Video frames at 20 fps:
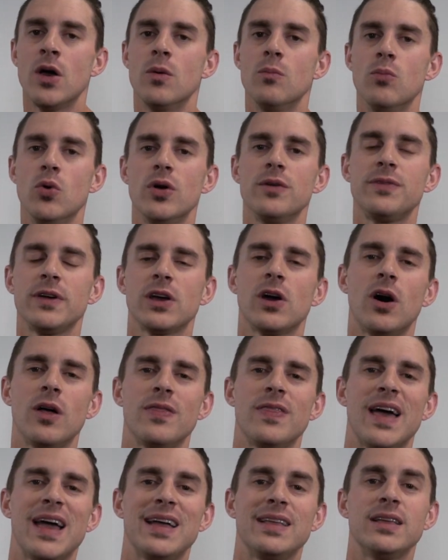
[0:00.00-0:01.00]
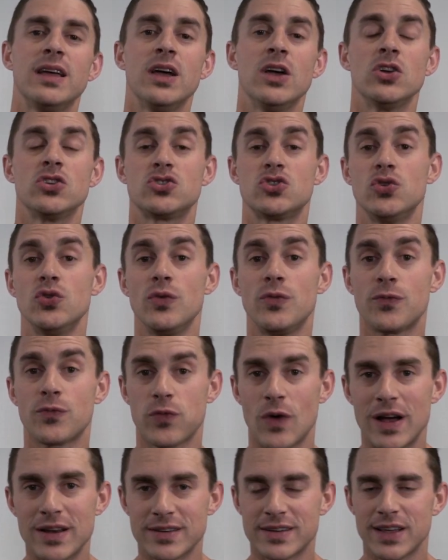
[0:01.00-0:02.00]
Moving on then to
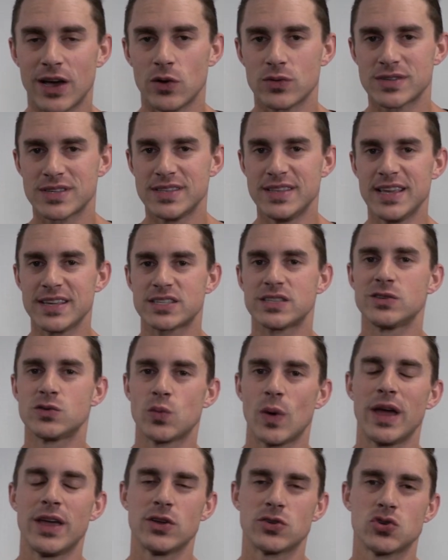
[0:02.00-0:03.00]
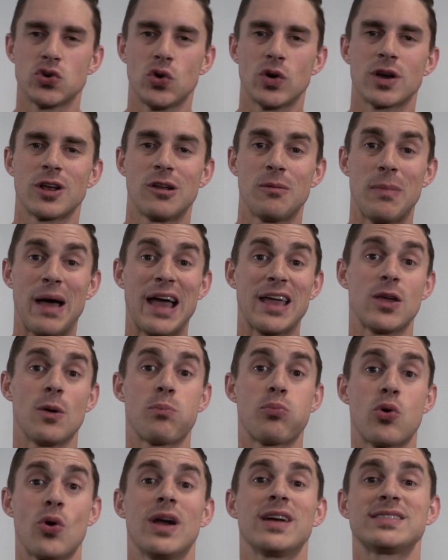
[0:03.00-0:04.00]
front delts, this is where you're talking about your
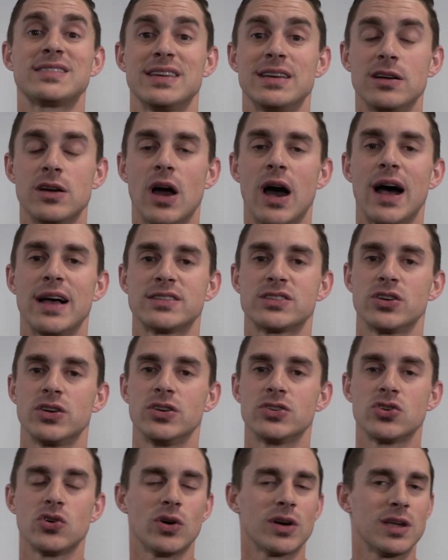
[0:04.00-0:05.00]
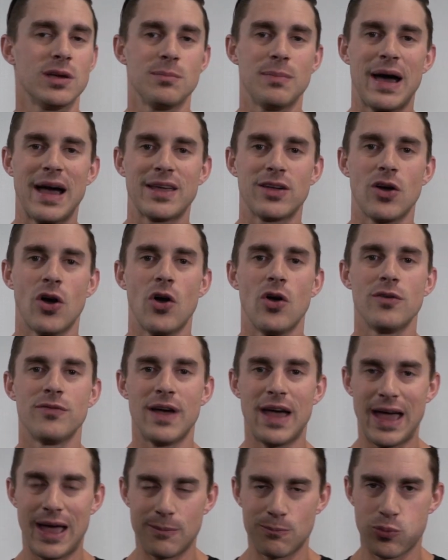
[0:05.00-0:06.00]
pressing, guys. So you're talking about your
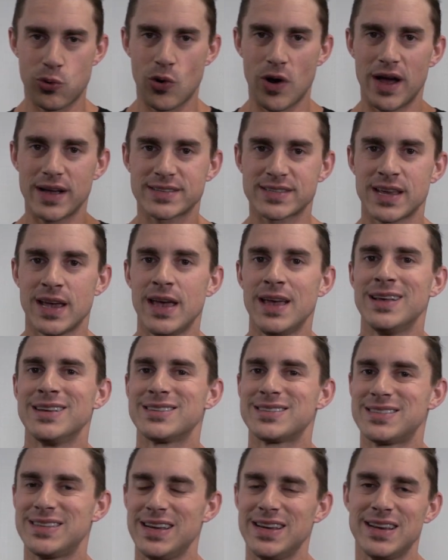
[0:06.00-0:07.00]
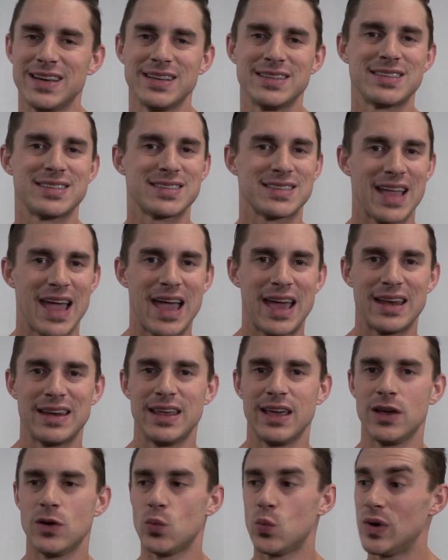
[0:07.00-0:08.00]
overhead press, seated,
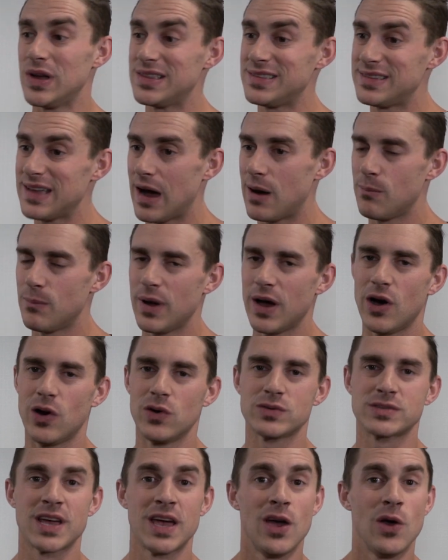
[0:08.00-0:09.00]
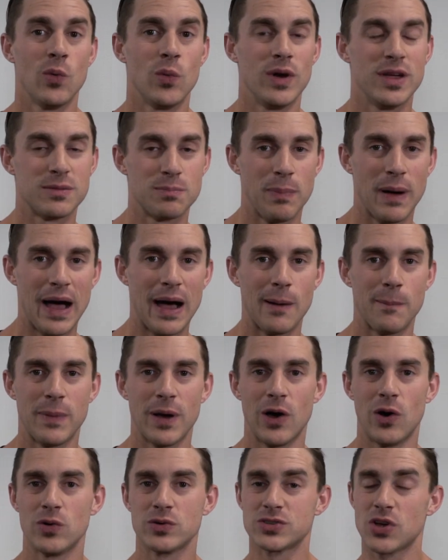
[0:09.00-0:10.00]
standing, with dumbbells, with
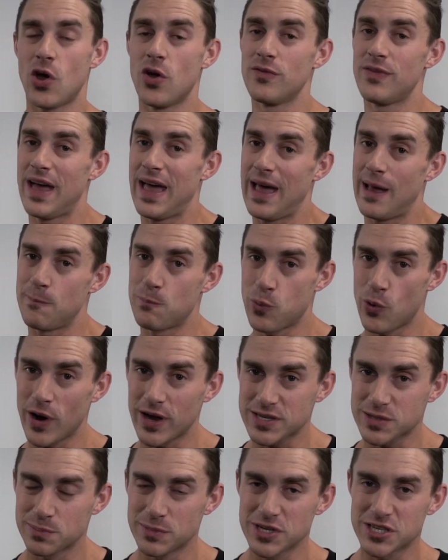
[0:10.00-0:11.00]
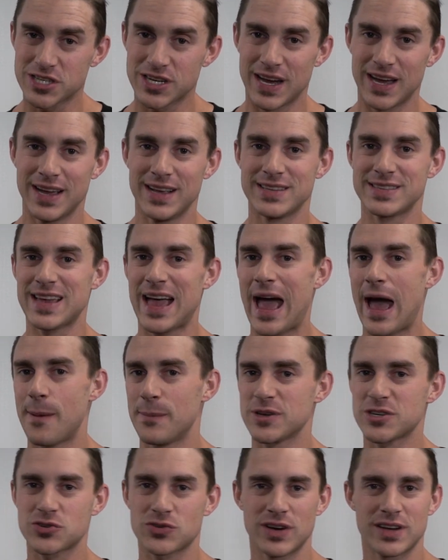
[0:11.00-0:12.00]
barbells, overhead press machines,
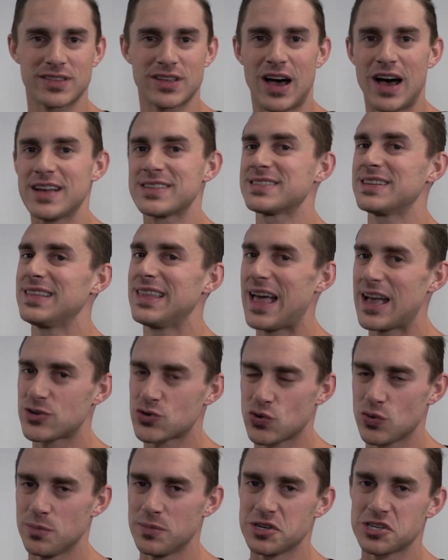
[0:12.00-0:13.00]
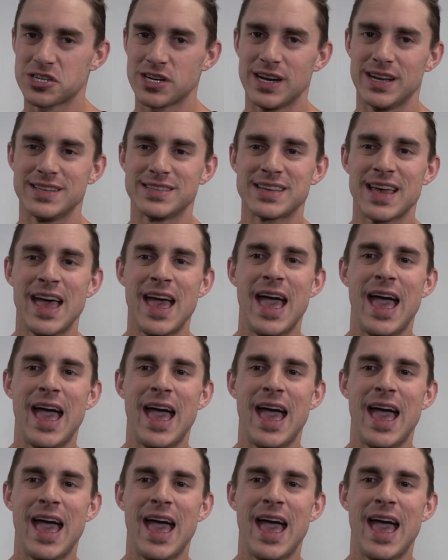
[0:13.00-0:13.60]
hammer strength isolateral machines,